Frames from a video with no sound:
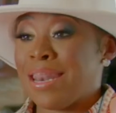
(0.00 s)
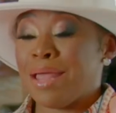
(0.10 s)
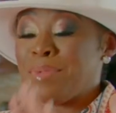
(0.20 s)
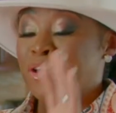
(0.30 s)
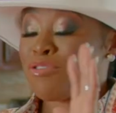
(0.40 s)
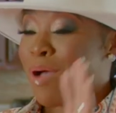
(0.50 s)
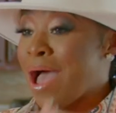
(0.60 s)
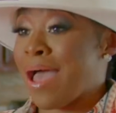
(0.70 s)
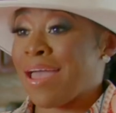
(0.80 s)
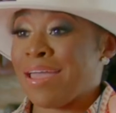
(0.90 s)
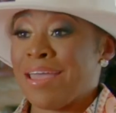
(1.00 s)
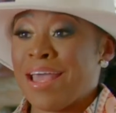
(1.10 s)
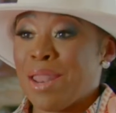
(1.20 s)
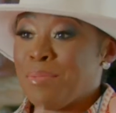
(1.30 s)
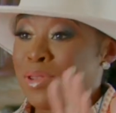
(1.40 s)
Let me cry.
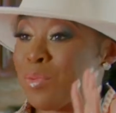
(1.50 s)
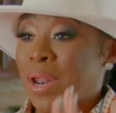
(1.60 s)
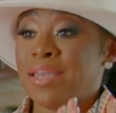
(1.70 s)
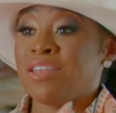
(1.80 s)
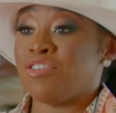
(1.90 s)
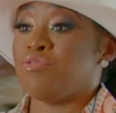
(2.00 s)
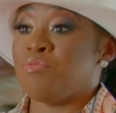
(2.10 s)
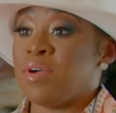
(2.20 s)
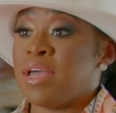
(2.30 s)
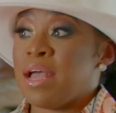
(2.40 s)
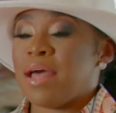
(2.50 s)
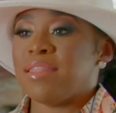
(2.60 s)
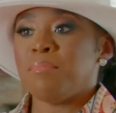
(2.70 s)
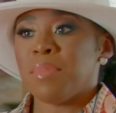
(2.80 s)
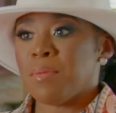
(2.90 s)
Let me do what I need to do. And
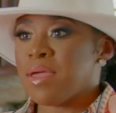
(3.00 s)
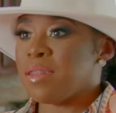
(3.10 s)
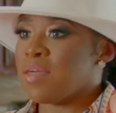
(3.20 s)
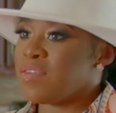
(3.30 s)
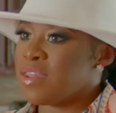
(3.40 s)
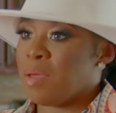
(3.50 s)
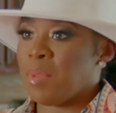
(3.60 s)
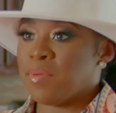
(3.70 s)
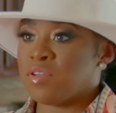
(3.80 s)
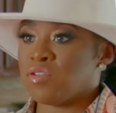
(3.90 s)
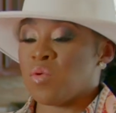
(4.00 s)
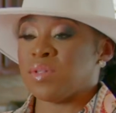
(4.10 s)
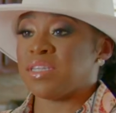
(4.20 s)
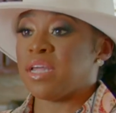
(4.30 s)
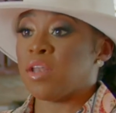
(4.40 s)
then maybe another day I'm able to go
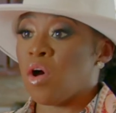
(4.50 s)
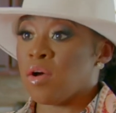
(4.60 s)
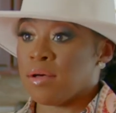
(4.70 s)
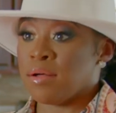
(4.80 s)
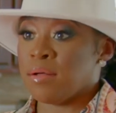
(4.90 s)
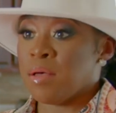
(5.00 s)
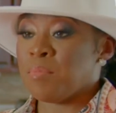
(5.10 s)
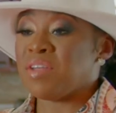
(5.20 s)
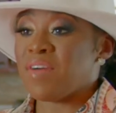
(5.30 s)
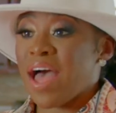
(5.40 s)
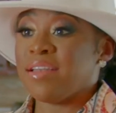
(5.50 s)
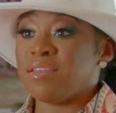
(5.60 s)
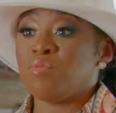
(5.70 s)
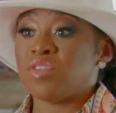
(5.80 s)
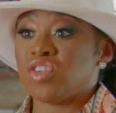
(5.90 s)
and stay longer. But if I
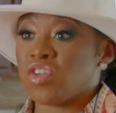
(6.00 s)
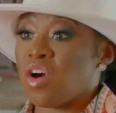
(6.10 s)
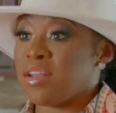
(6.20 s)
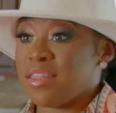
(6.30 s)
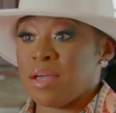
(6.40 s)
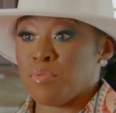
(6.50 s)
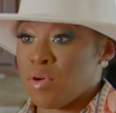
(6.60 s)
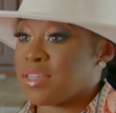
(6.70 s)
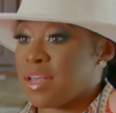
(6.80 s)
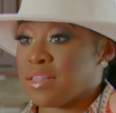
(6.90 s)
don't start that process,